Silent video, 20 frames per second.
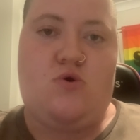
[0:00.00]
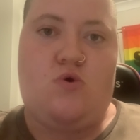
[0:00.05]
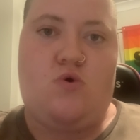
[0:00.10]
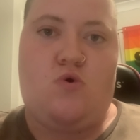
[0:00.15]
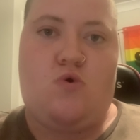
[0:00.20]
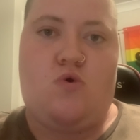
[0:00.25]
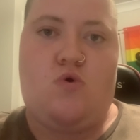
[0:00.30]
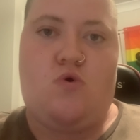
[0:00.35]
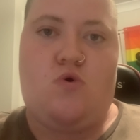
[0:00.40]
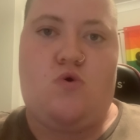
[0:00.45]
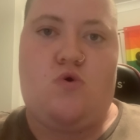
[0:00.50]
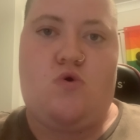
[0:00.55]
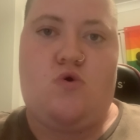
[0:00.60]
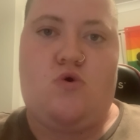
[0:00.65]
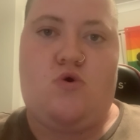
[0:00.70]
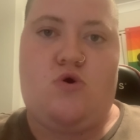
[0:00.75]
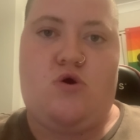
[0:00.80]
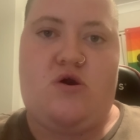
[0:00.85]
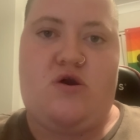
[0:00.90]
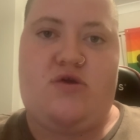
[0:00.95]

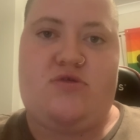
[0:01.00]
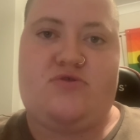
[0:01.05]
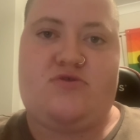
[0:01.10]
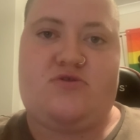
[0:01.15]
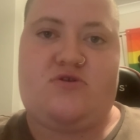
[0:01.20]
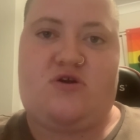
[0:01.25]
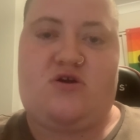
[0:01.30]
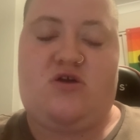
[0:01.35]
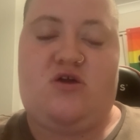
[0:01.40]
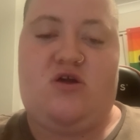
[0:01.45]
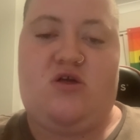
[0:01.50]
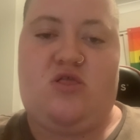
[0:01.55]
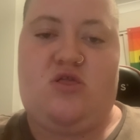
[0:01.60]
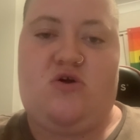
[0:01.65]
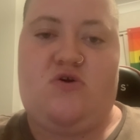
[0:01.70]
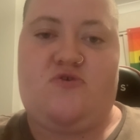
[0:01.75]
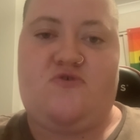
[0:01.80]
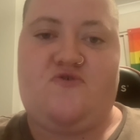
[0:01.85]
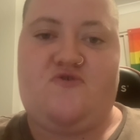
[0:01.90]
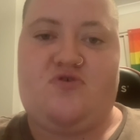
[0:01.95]
Or has the
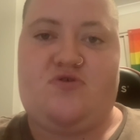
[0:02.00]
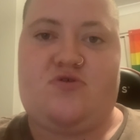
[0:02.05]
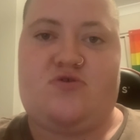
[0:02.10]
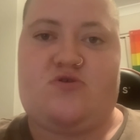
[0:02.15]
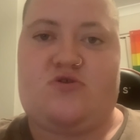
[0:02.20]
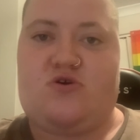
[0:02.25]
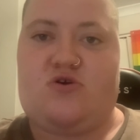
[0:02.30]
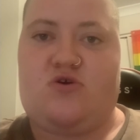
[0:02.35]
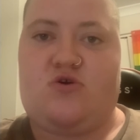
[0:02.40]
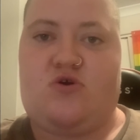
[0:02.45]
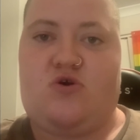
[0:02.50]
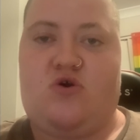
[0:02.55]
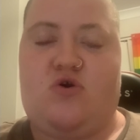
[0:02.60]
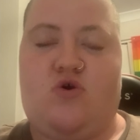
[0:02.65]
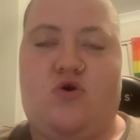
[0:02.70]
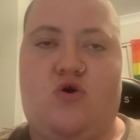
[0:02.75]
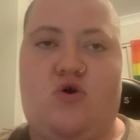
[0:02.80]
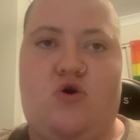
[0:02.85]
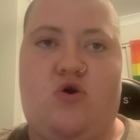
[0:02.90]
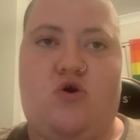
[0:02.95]
killer just
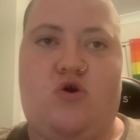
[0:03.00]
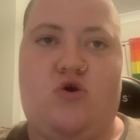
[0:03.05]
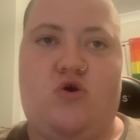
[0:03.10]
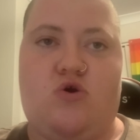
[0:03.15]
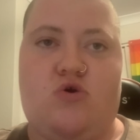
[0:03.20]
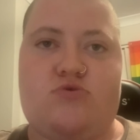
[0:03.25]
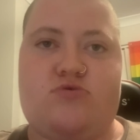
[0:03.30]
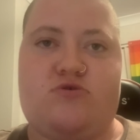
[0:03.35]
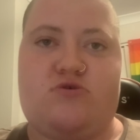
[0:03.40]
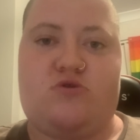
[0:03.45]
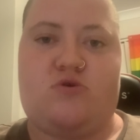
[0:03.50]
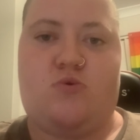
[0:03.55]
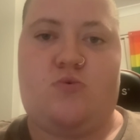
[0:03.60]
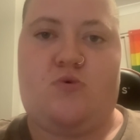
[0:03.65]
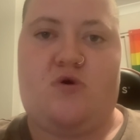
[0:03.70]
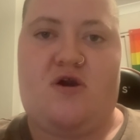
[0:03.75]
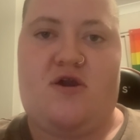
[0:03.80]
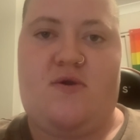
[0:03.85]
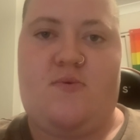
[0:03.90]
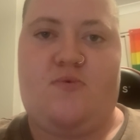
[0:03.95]
gotten
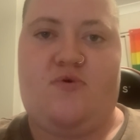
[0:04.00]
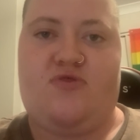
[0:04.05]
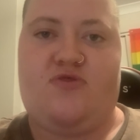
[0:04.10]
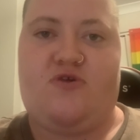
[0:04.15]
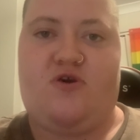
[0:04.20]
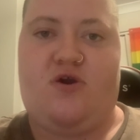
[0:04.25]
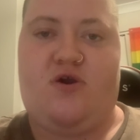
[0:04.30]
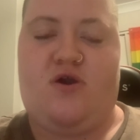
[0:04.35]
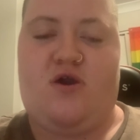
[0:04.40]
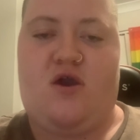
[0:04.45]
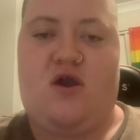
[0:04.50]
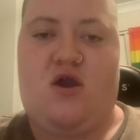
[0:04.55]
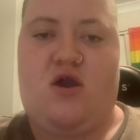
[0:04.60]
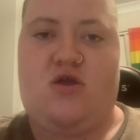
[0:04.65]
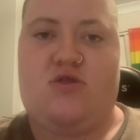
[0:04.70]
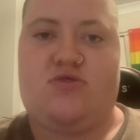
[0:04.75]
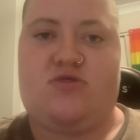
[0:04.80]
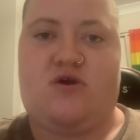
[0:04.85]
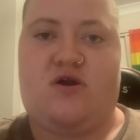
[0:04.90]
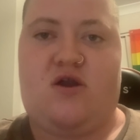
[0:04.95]
away with it
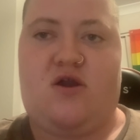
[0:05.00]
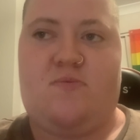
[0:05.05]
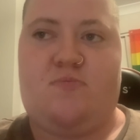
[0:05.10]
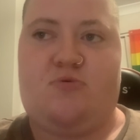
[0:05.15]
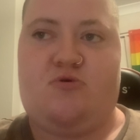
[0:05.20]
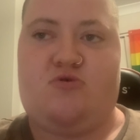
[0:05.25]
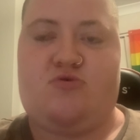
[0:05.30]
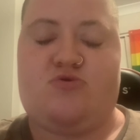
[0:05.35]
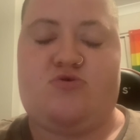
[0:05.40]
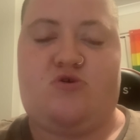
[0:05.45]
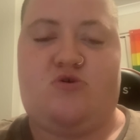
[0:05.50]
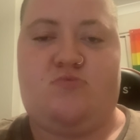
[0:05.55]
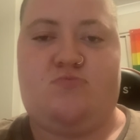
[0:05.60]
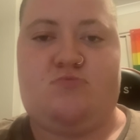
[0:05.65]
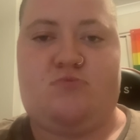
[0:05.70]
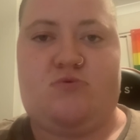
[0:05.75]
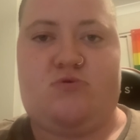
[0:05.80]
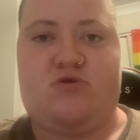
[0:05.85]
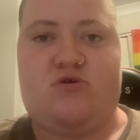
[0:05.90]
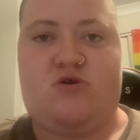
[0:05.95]
and they
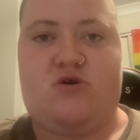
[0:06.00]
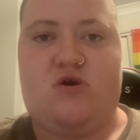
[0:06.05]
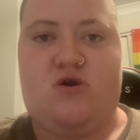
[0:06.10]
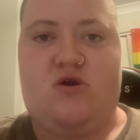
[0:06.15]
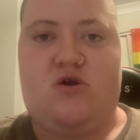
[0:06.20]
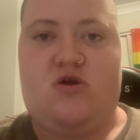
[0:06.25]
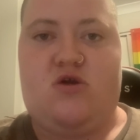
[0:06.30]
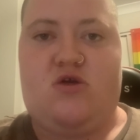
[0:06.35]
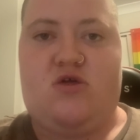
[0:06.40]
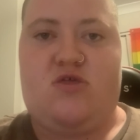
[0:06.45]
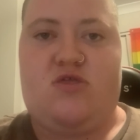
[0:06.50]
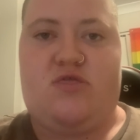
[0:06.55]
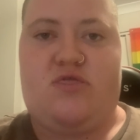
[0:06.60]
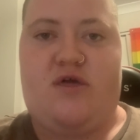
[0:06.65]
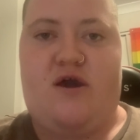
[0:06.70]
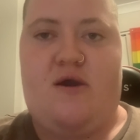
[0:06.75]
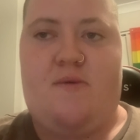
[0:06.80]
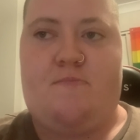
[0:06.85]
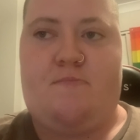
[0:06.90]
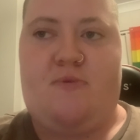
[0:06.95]
presumed
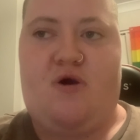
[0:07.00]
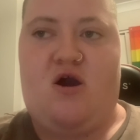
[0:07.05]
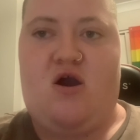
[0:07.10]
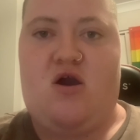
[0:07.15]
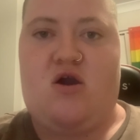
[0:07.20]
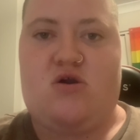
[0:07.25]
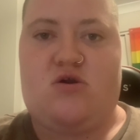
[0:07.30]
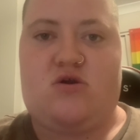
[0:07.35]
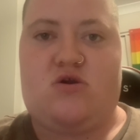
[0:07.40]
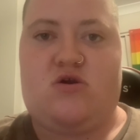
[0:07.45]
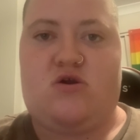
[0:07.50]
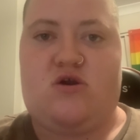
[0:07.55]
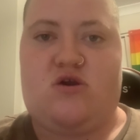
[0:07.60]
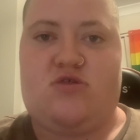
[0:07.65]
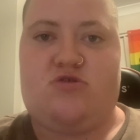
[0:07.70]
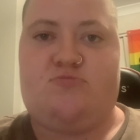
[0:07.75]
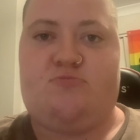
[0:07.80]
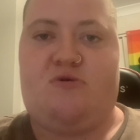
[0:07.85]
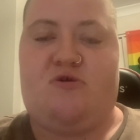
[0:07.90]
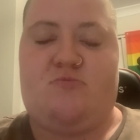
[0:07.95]
that Mark
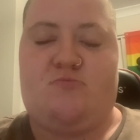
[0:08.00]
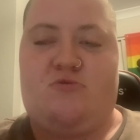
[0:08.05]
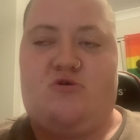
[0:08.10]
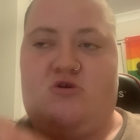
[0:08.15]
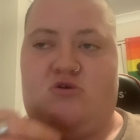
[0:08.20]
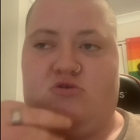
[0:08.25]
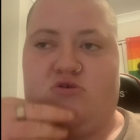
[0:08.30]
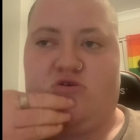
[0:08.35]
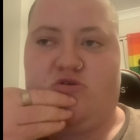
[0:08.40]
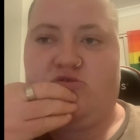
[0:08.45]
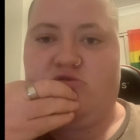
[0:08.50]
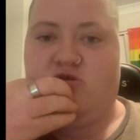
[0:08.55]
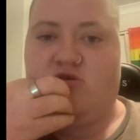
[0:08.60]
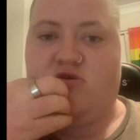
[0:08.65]
has been murdered?